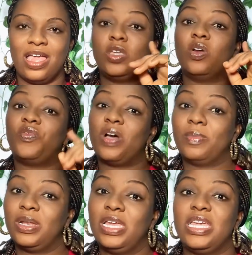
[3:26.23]
Your
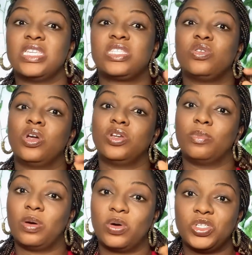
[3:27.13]
family is still your
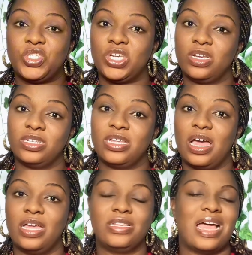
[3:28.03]
number one
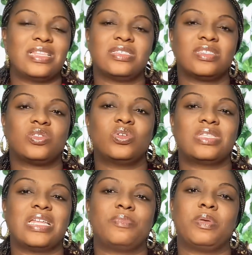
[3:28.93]
cheerleader. That is, those
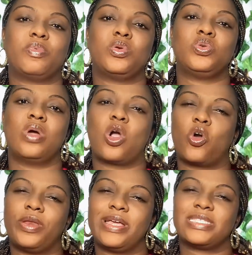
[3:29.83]
are the people you are
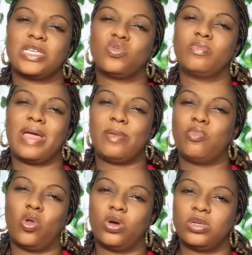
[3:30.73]
connected with by
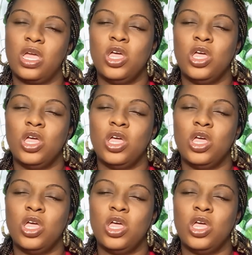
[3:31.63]
blood.